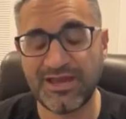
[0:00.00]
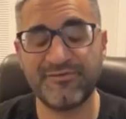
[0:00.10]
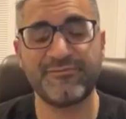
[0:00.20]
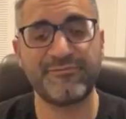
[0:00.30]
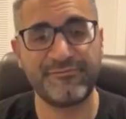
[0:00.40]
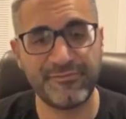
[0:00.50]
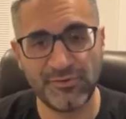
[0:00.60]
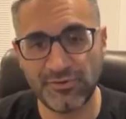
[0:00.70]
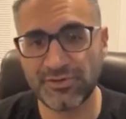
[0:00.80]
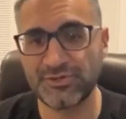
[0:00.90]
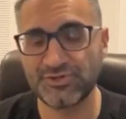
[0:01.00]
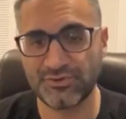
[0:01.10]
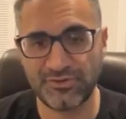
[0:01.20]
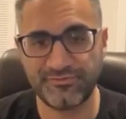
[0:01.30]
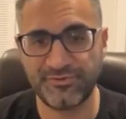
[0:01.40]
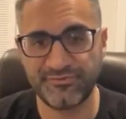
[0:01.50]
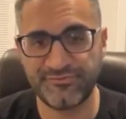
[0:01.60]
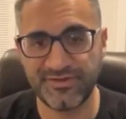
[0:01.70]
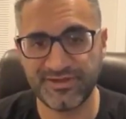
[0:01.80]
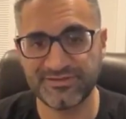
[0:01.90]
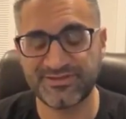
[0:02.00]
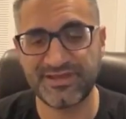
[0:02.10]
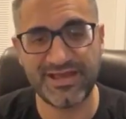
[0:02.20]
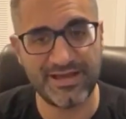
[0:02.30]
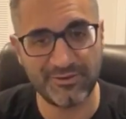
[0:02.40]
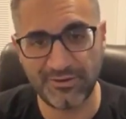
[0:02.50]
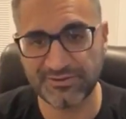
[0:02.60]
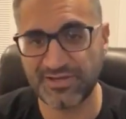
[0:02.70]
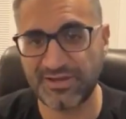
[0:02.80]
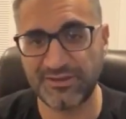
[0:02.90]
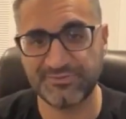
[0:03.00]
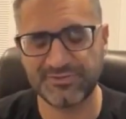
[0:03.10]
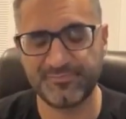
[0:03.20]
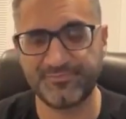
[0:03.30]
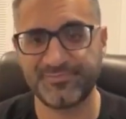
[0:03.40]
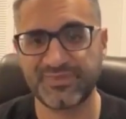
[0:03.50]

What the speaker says: have full control of your funds at all times.